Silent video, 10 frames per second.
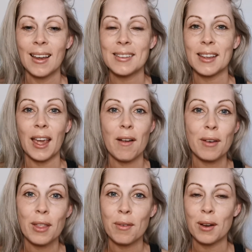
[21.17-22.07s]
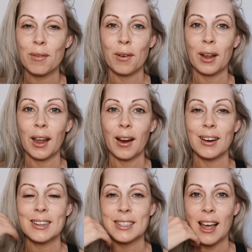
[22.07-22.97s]
it's like every 3 to 4
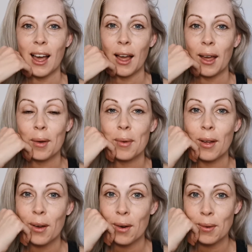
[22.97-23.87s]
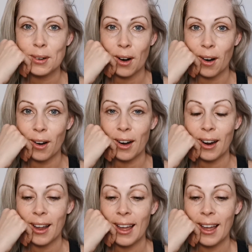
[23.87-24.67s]
years I will go dark